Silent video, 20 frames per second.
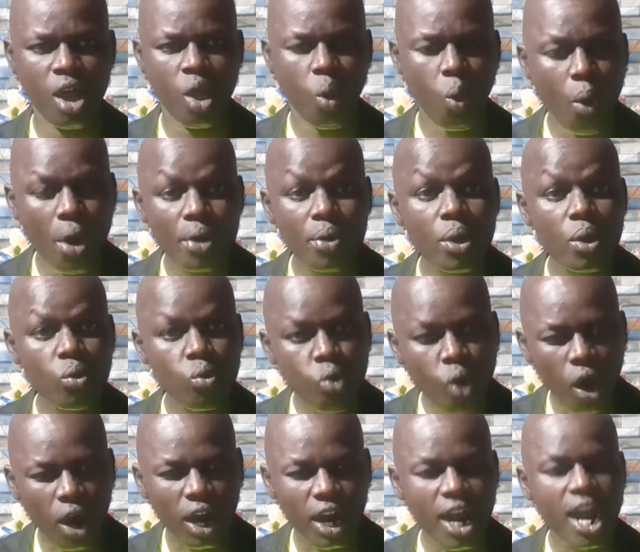When we
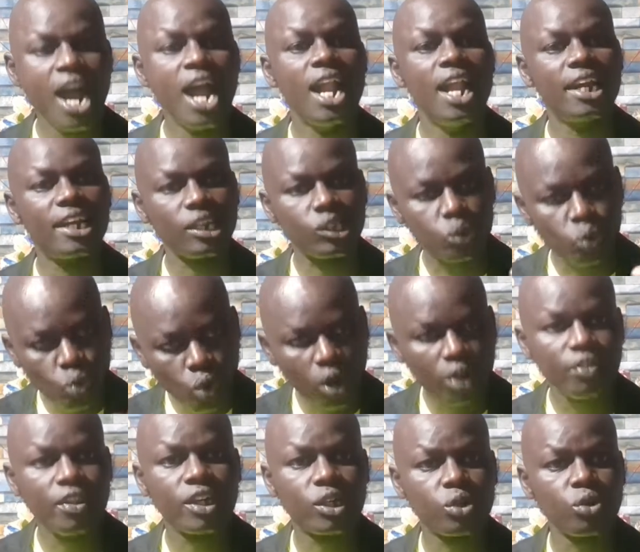walk, let us walk
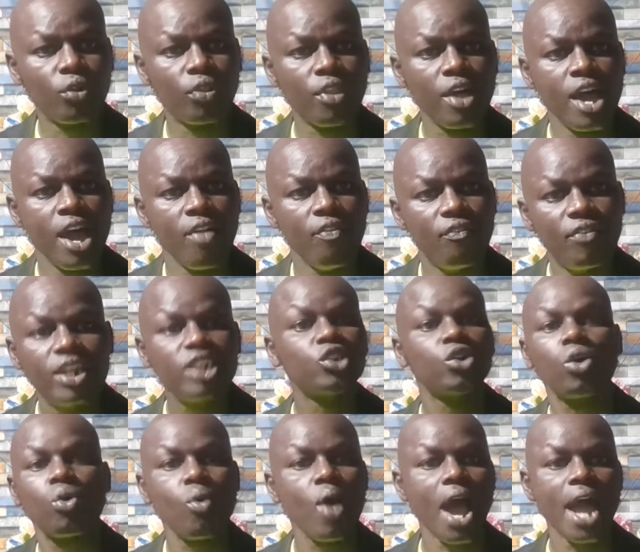the truth. The
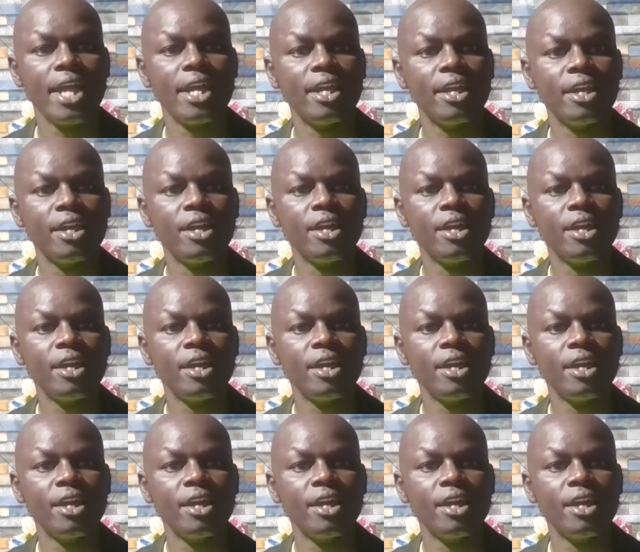reason why,